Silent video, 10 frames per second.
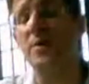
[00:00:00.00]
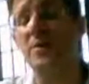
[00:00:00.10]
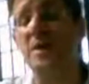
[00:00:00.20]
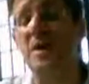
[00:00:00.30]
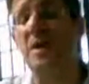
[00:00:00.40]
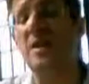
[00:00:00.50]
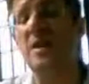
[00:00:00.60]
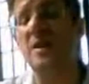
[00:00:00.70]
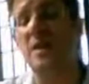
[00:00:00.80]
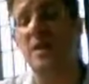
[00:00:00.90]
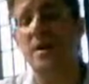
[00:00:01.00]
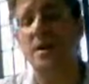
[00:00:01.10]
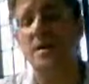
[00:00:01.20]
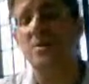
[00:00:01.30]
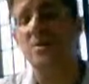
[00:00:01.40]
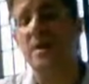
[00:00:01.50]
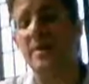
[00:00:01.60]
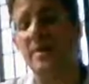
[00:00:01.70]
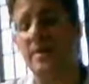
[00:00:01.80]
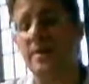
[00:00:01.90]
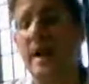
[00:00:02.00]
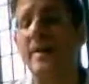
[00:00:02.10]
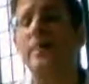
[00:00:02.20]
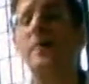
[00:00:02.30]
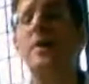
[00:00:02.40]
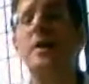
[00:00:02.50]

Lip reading: D, 7 and 9 for